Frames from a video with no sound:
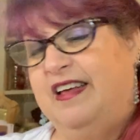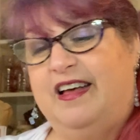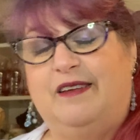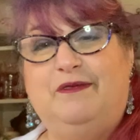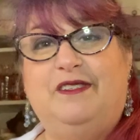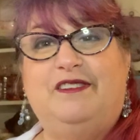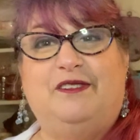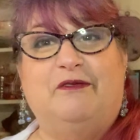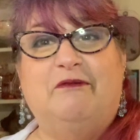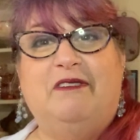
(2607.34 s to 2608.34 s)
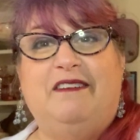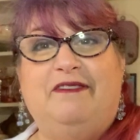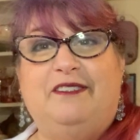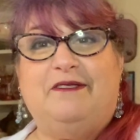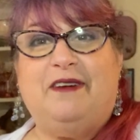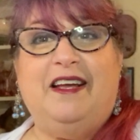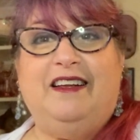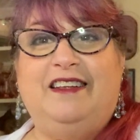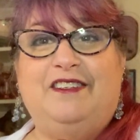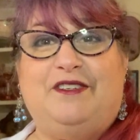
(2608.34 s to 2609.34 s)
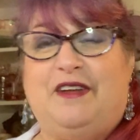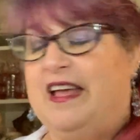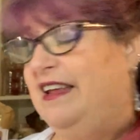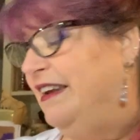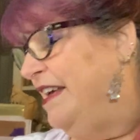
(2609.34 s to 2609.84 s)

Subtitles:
I'm just doing what feels right each night.